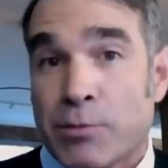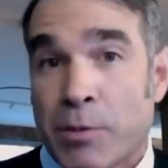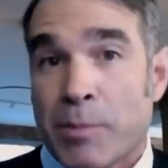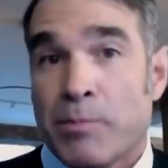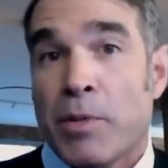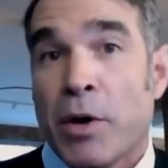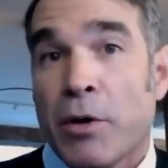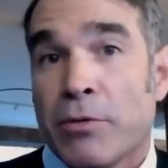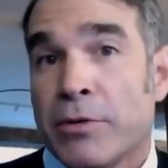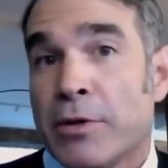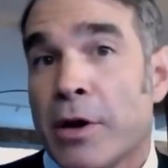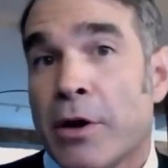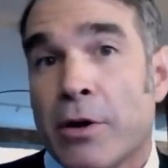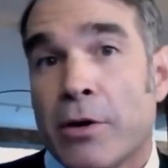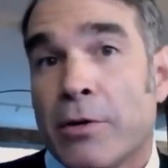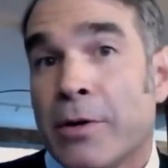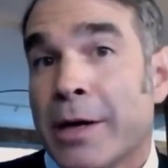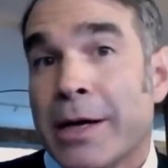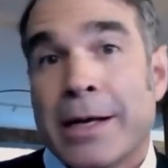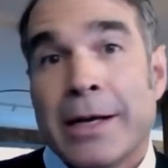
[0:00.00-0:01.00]
as we both
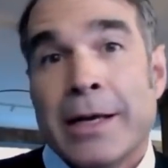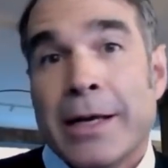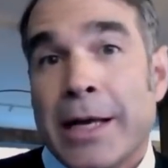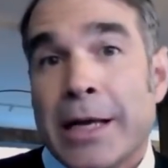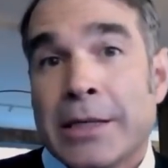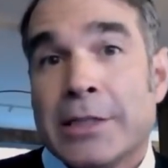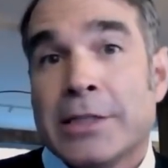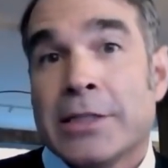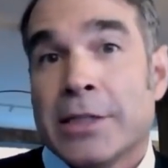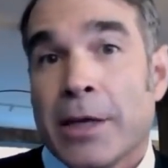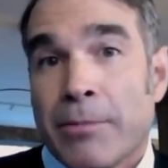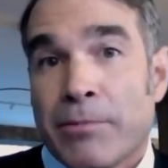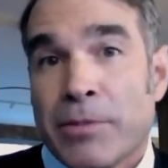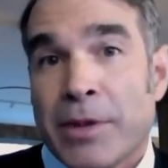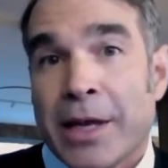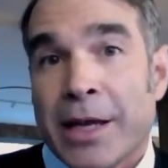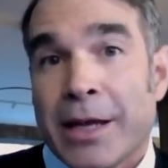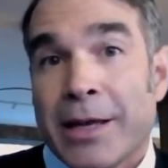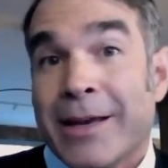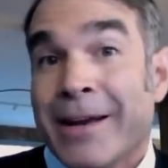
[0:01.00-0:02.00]
know, is
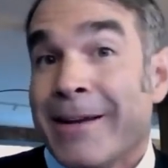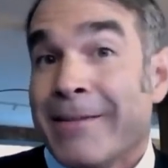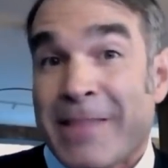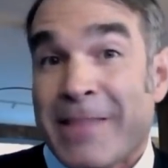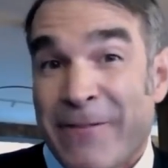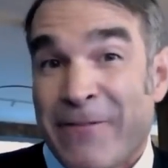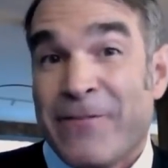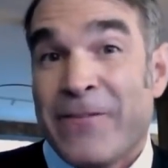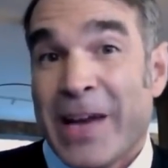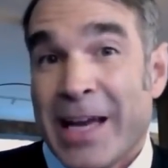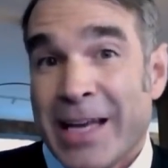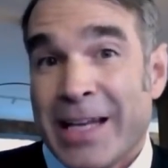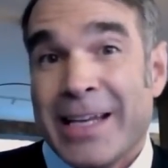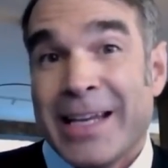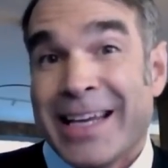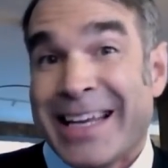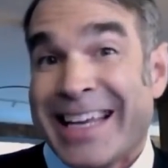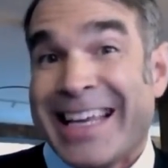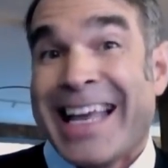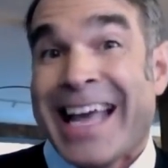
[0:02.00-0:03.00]
something the
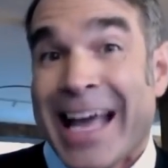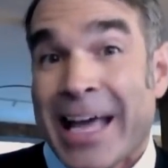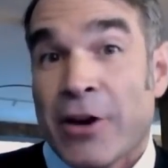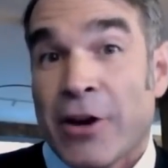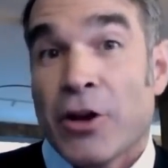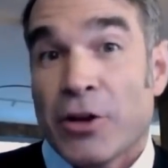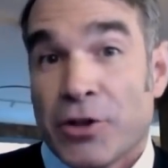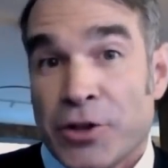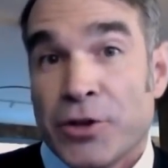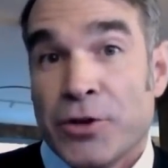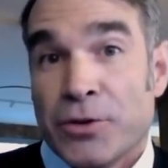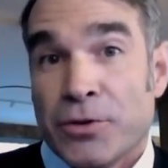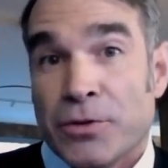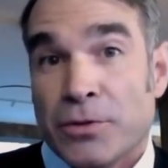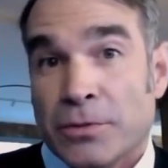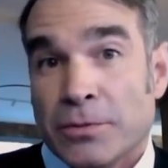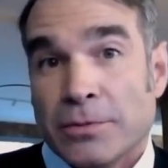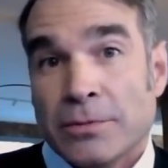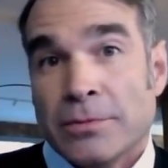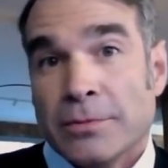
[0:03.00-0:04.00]
Fed cannot
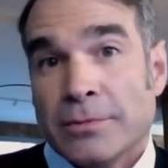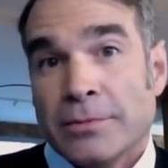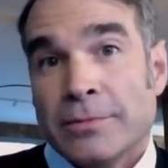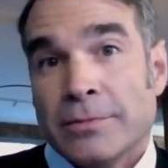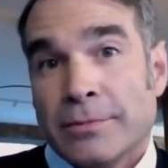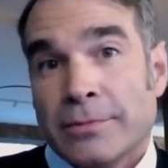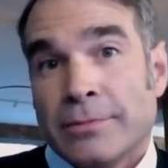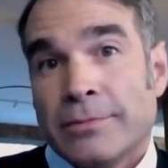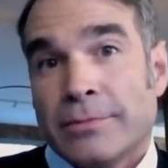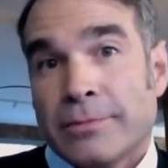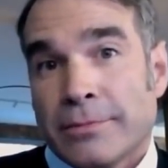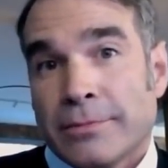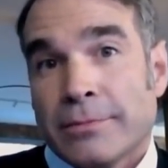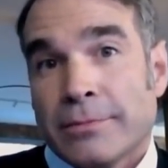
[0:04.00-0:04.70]
do. All right,